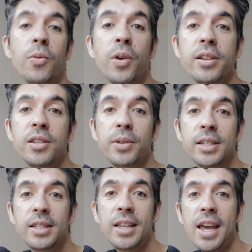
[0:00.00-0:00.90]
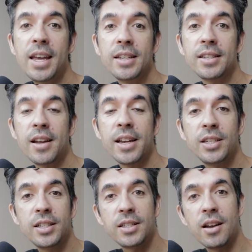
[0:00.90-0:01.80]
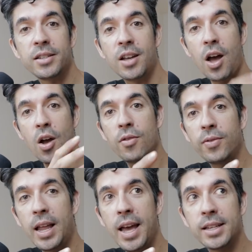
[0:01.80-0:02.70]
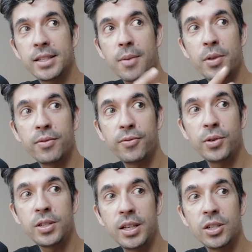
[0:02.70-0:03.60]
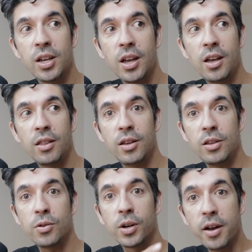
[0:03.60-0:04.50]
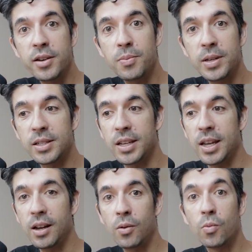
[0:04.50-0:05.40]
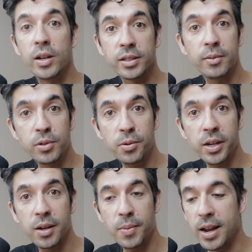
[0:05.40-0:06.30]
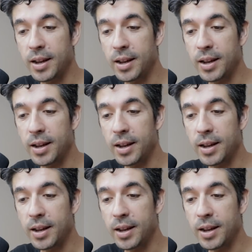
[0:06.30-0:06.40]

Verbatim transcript: So what I do instead is I actually start to overlay some of the footage that you're going to be seeing whilst I'm talking about